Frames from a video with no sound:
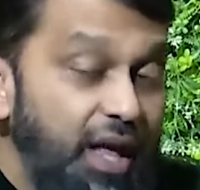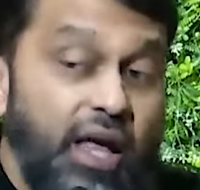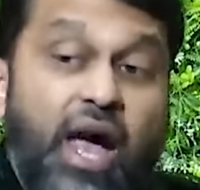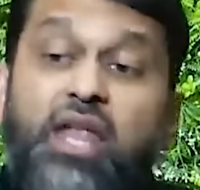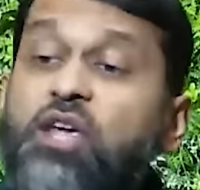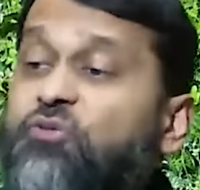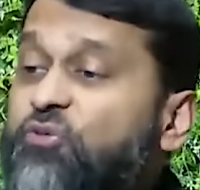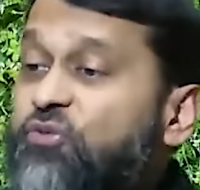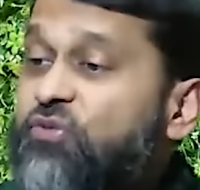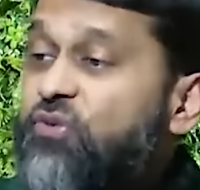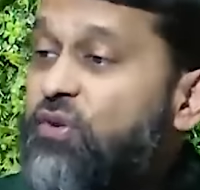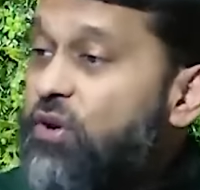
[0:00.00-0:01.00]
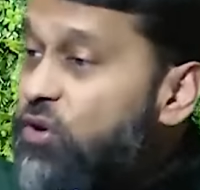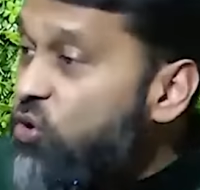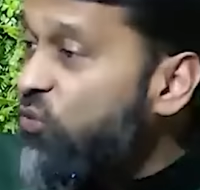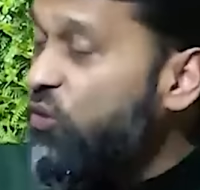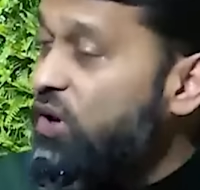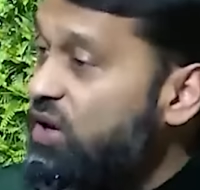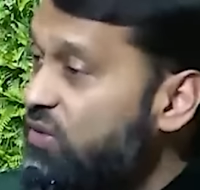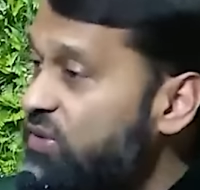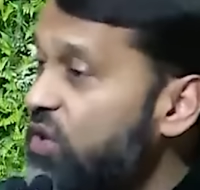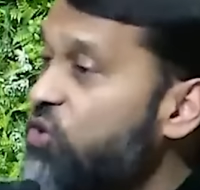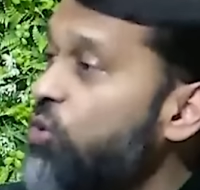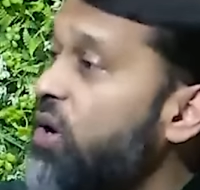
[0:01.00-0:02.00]
And if you forgive,
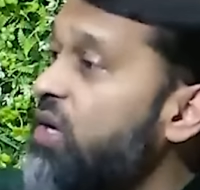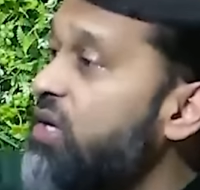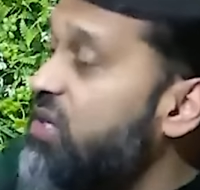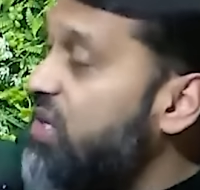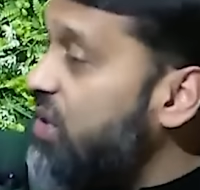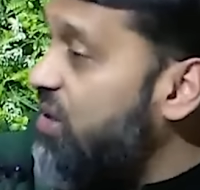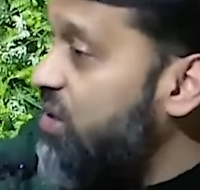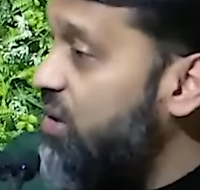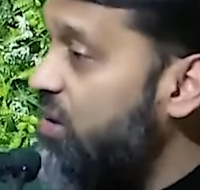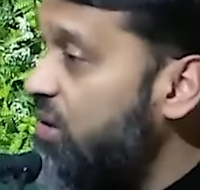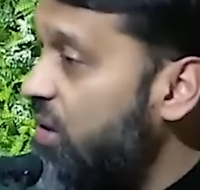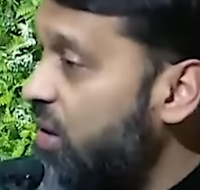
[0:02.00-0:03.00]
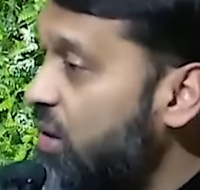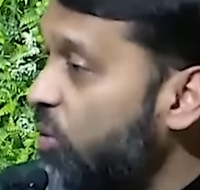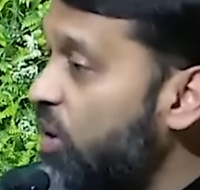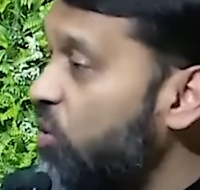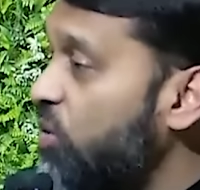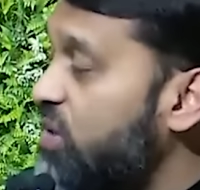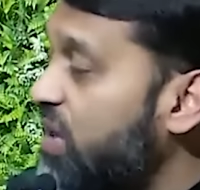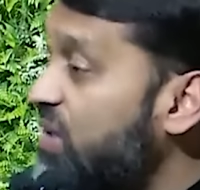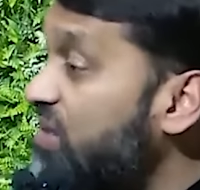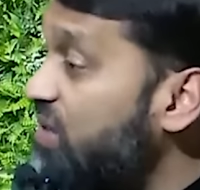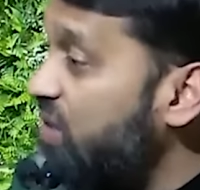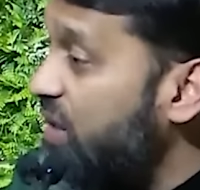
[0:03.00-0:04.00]
then you are indeed the one who is
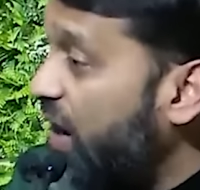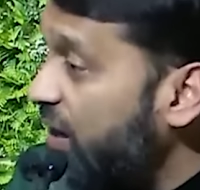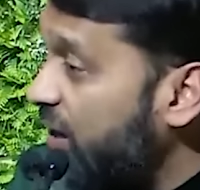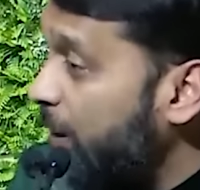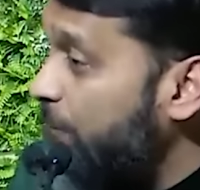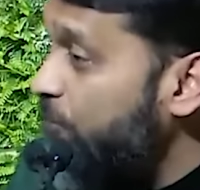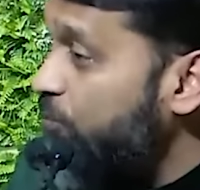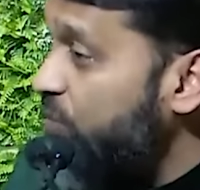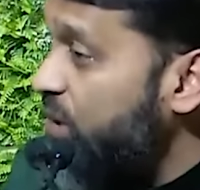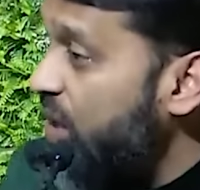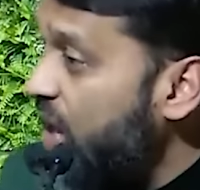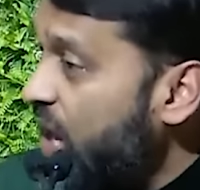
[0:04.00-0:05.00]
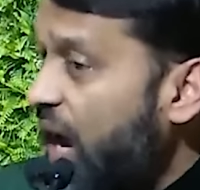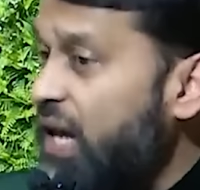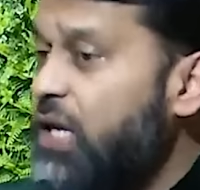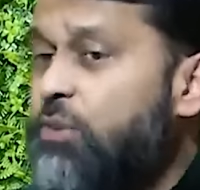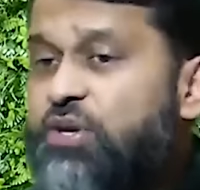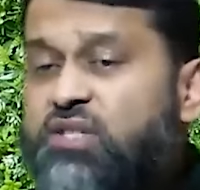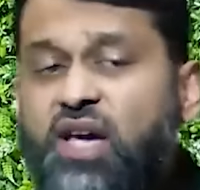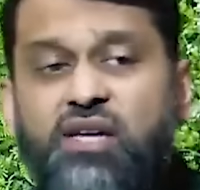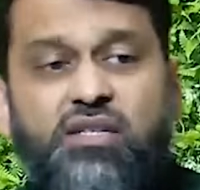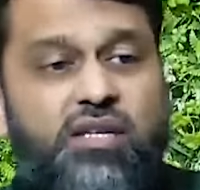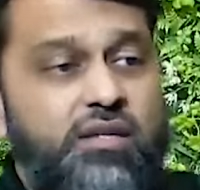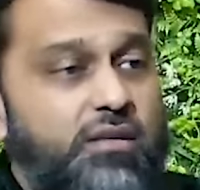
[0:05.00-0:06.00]
Aziz and Hakim. And he
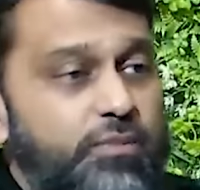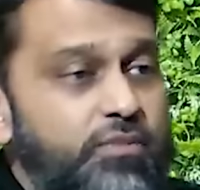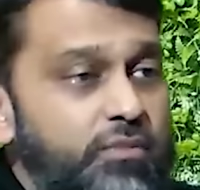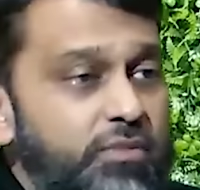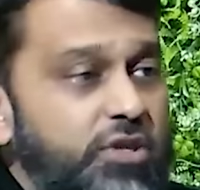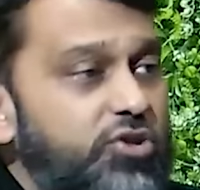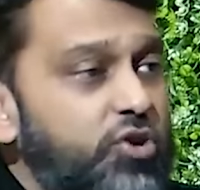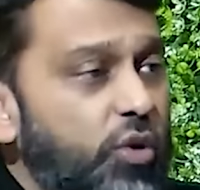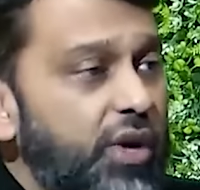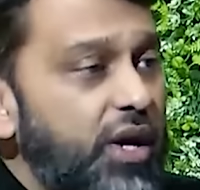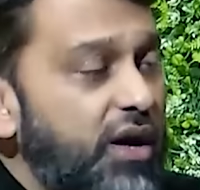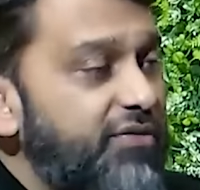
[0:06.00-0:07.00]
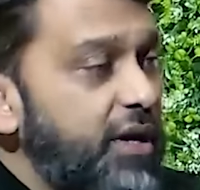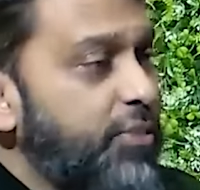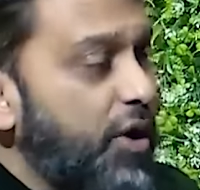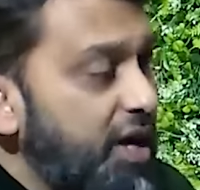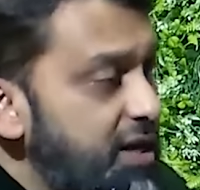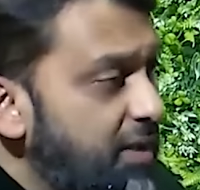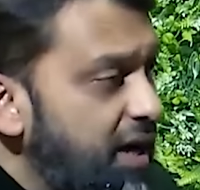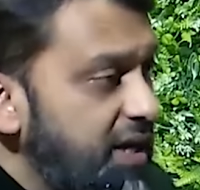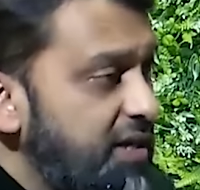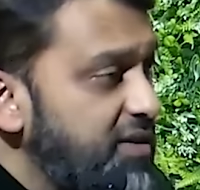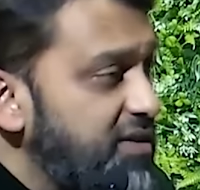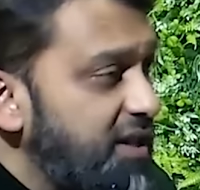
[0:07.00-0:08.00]
recited the story of Ibrahim
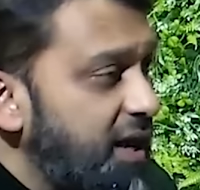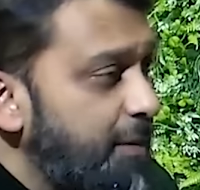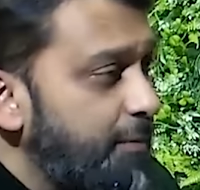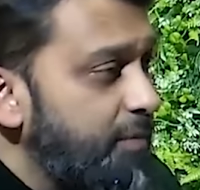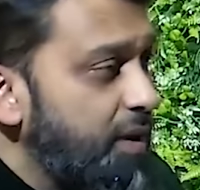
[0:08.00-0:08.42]
alayhi salam.